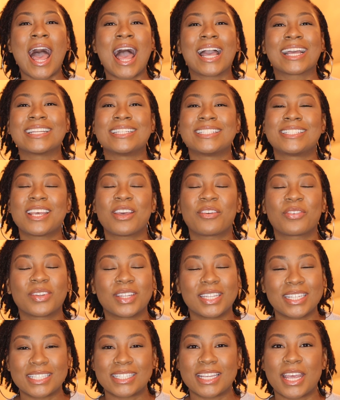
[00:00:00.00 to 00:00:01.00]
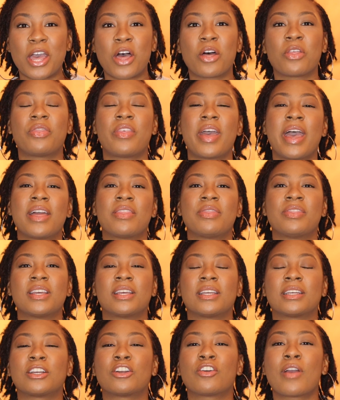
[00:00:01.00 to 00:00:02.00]
I can definitely tell that
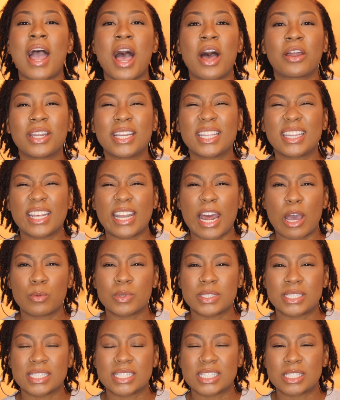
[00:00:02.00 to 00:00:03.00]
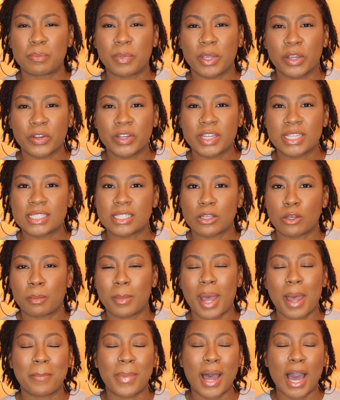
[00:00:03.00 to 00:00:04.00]
the crowding that I was experiencing on
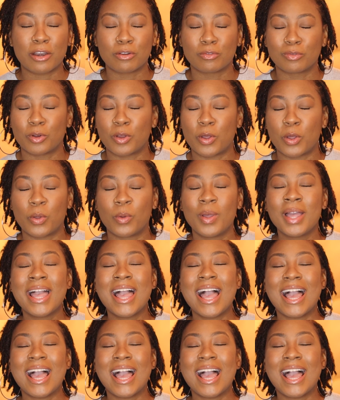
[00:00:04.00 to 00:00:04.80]
my bottom row